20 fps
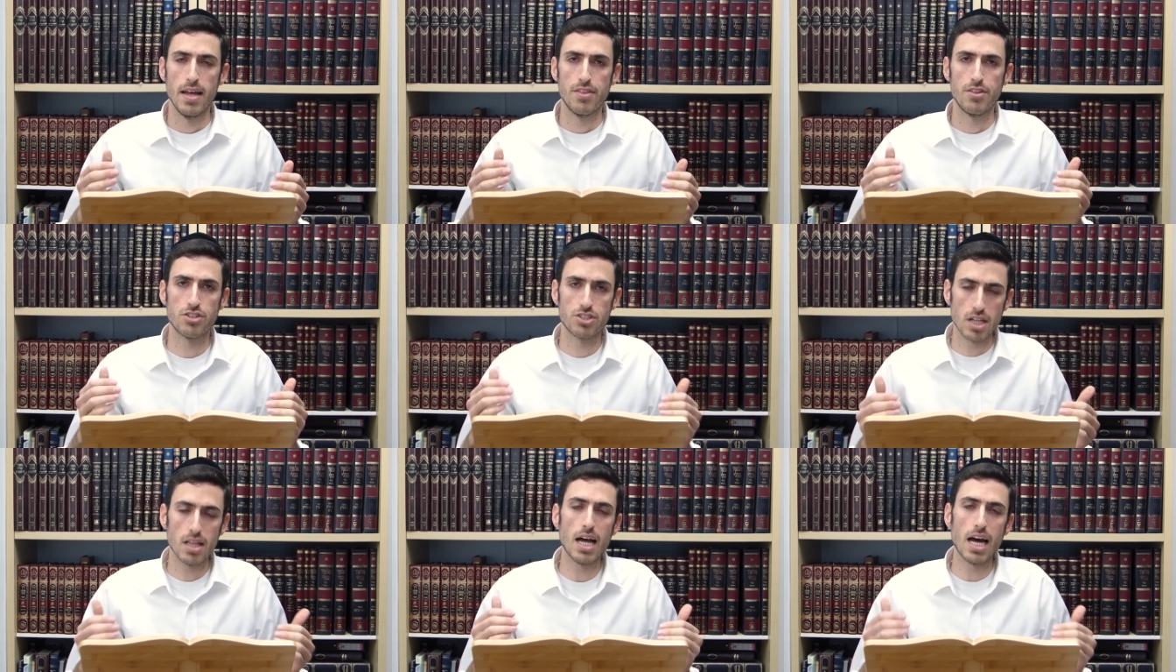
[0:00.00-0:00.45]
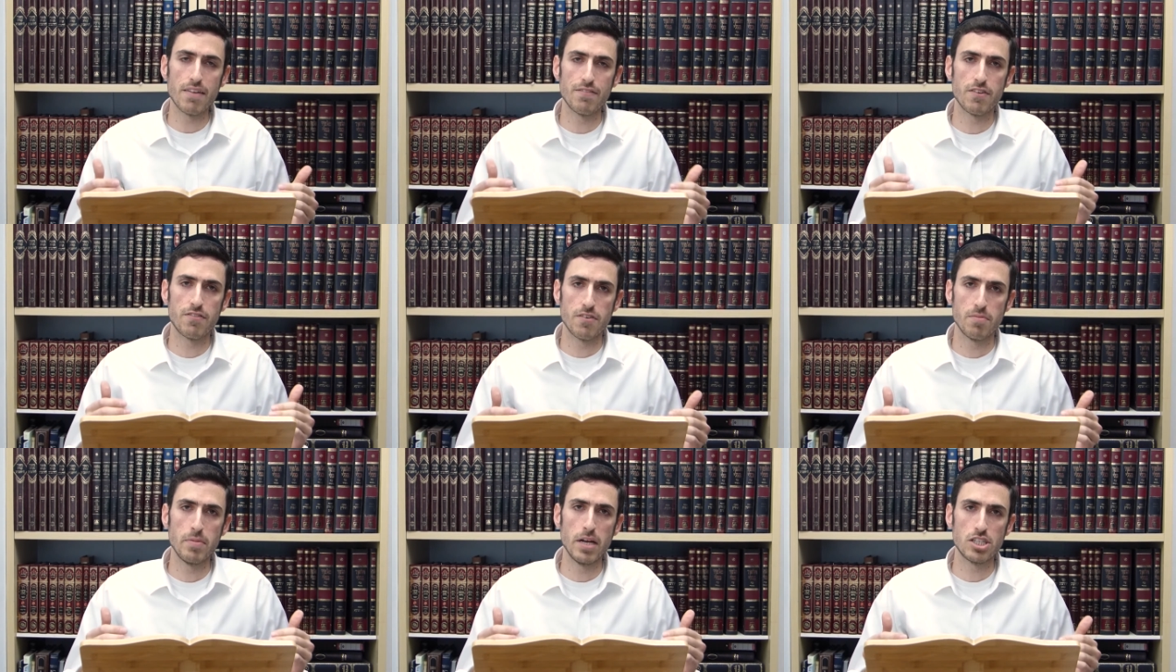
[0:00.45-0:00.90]
There's a lot of
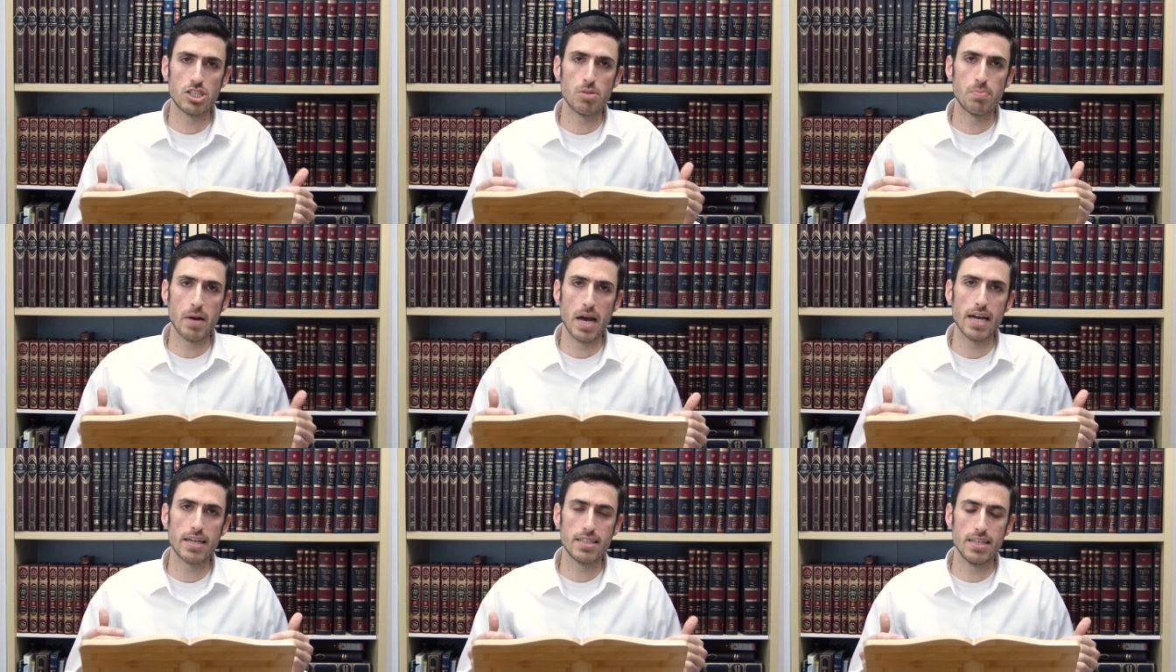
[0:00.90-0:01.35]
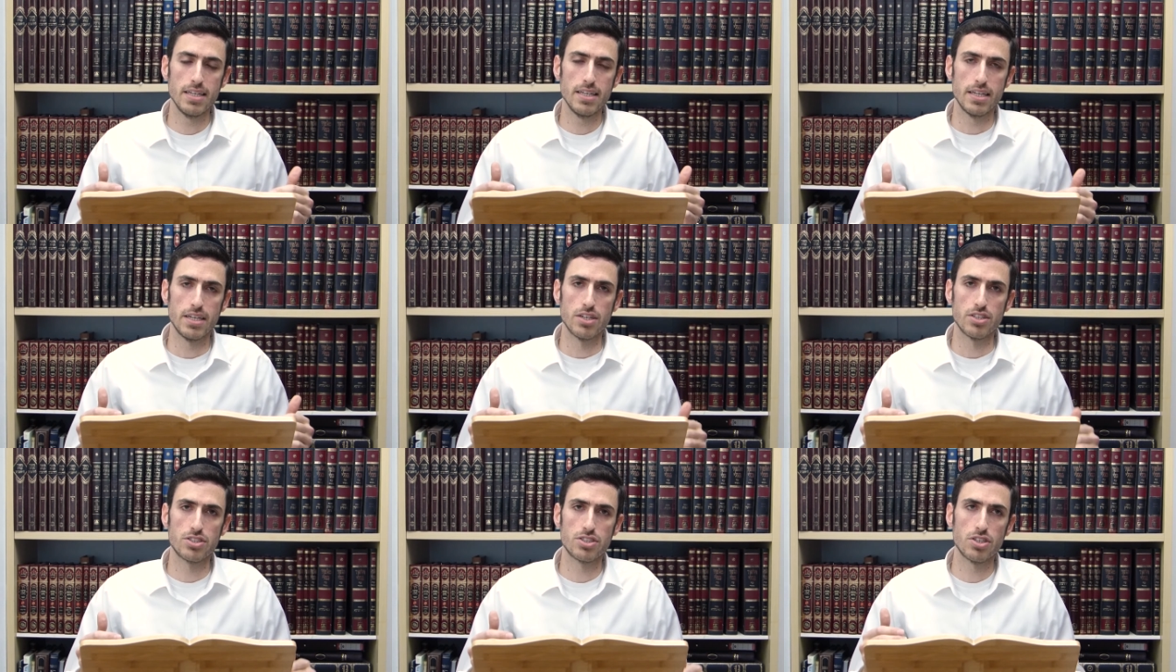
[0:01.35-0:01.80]
information packed in
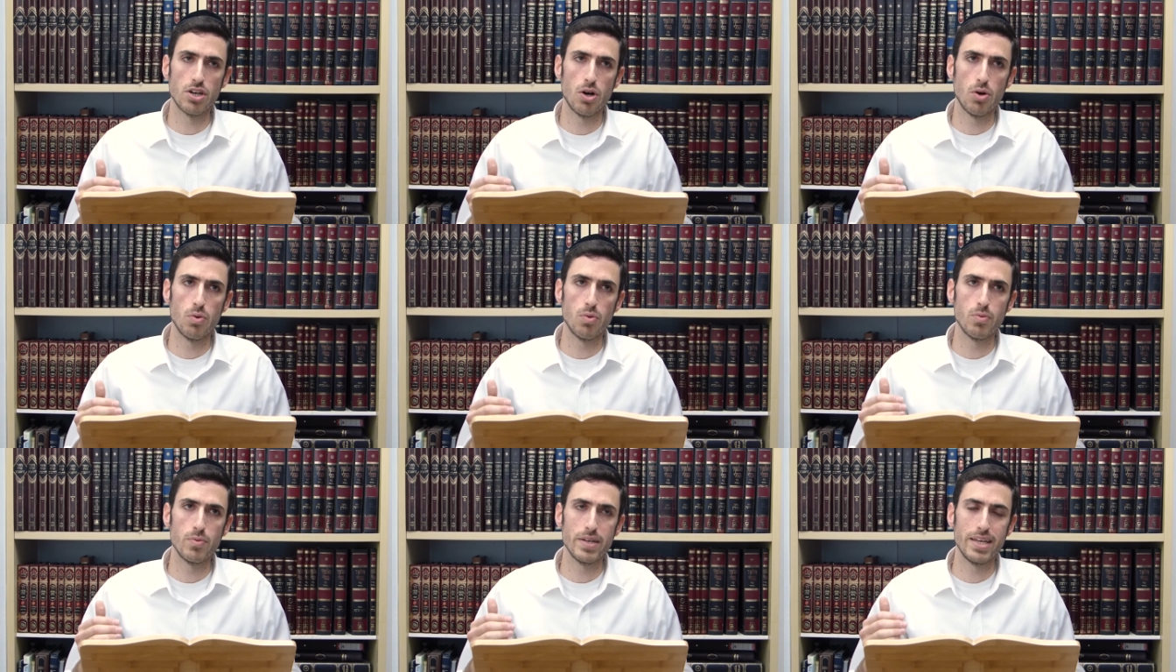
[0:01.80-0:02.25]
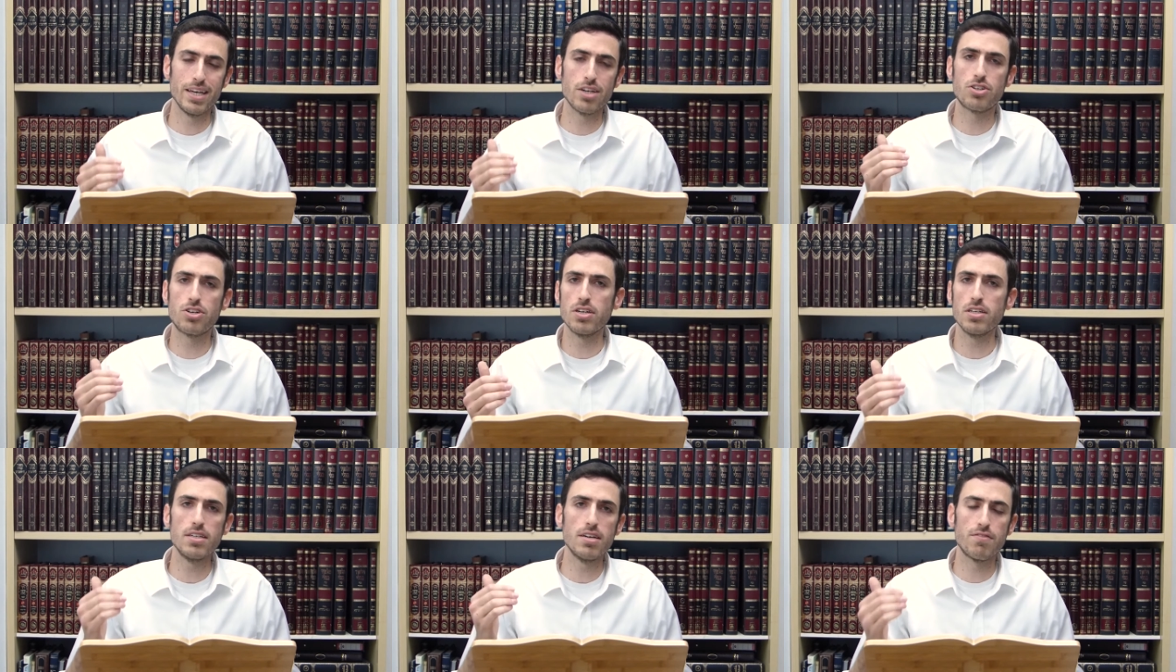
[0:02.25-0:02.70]
here, so he
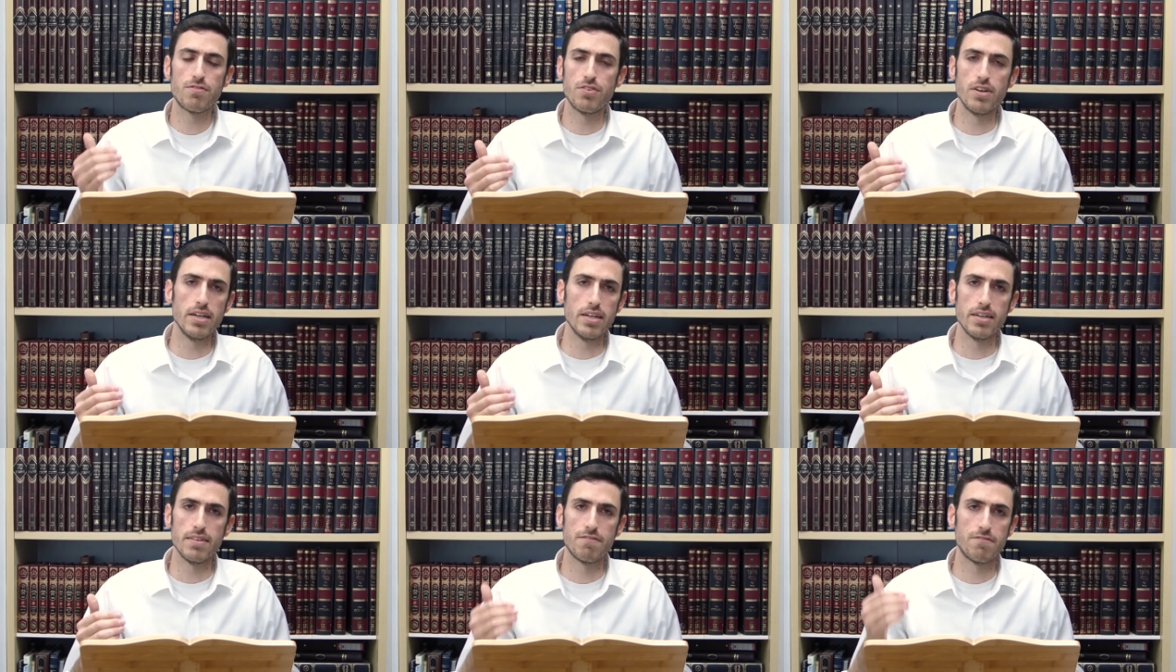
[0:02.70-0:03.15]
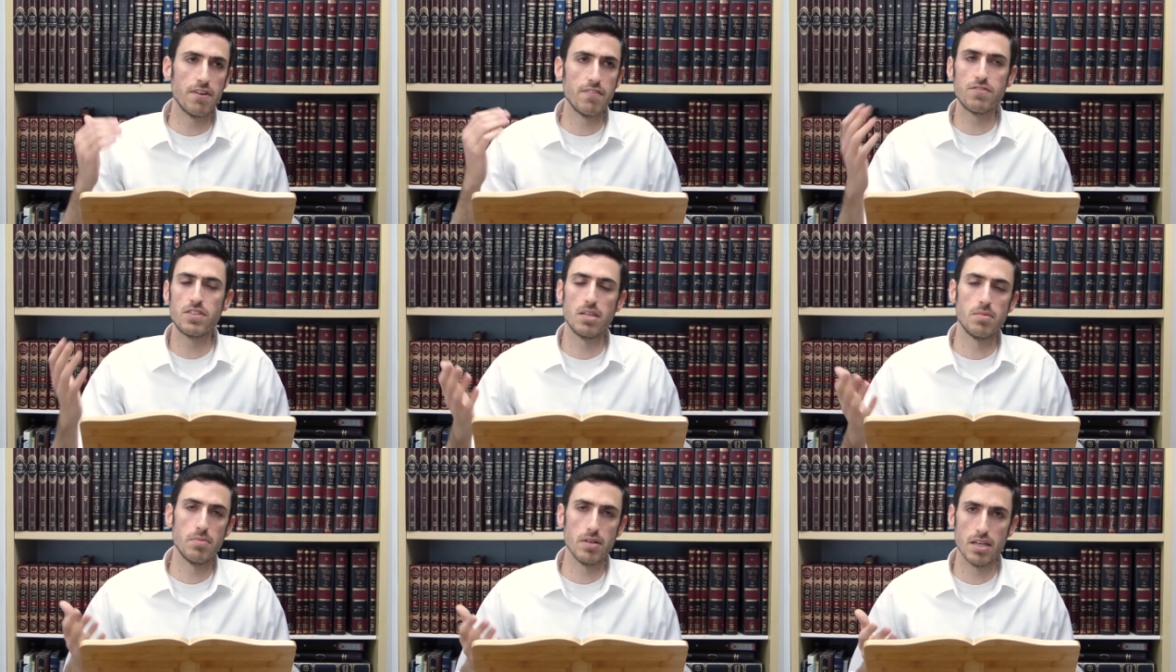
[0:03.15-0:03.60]
couldn't have written
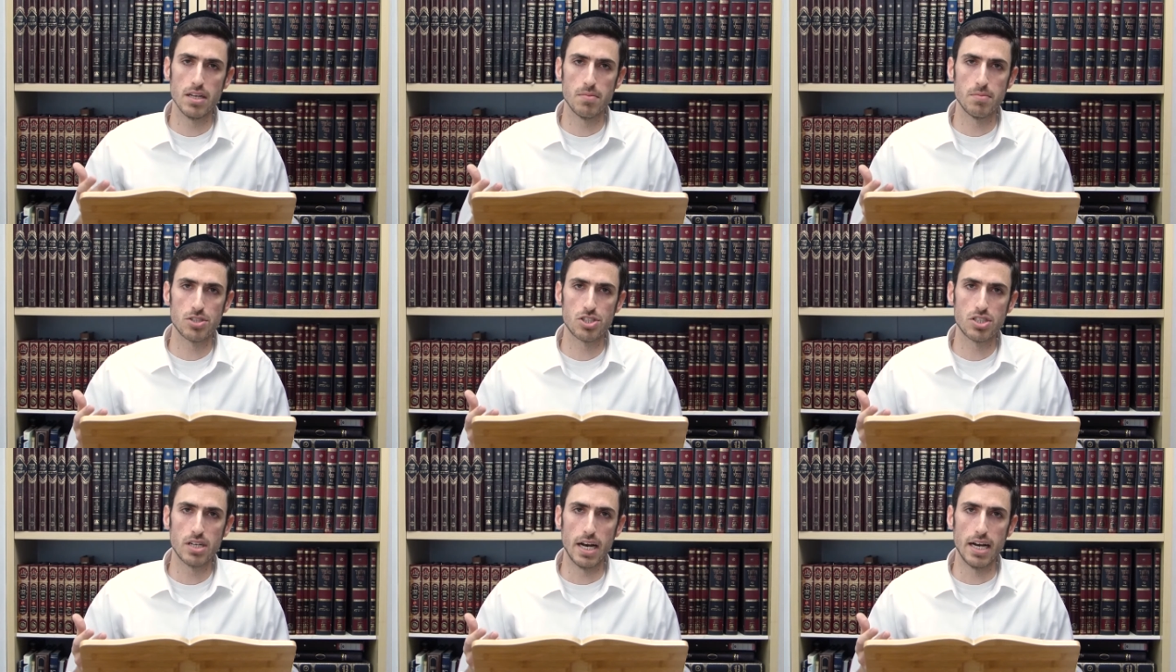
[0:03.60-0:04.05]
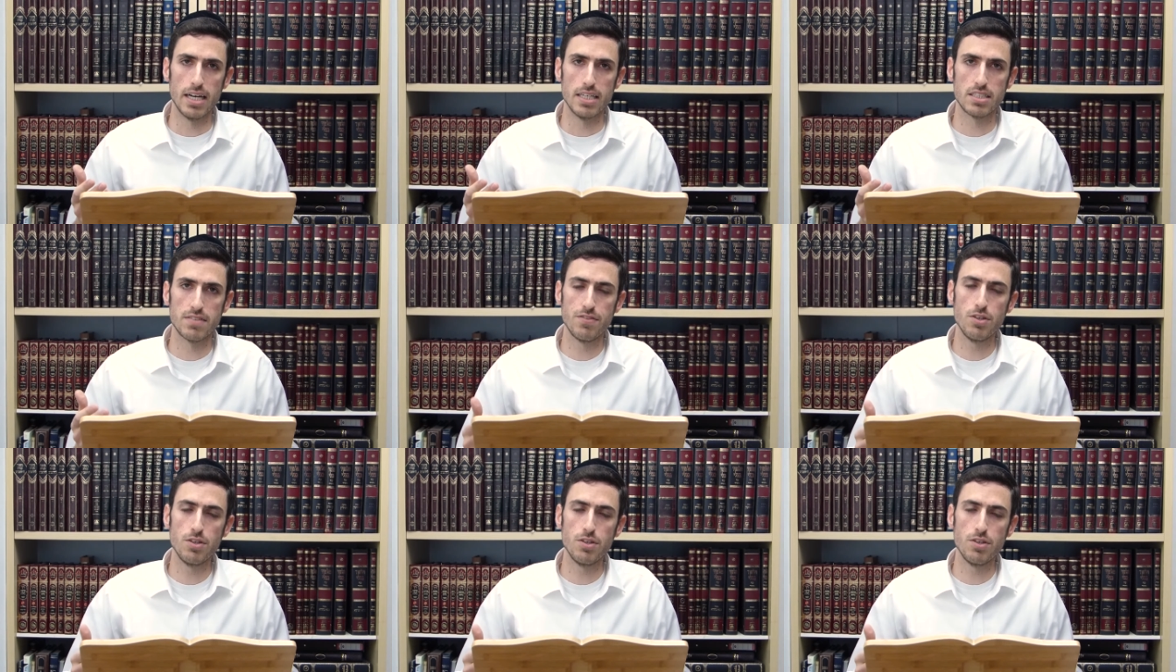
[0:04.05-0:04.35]
50 million Mishnayos.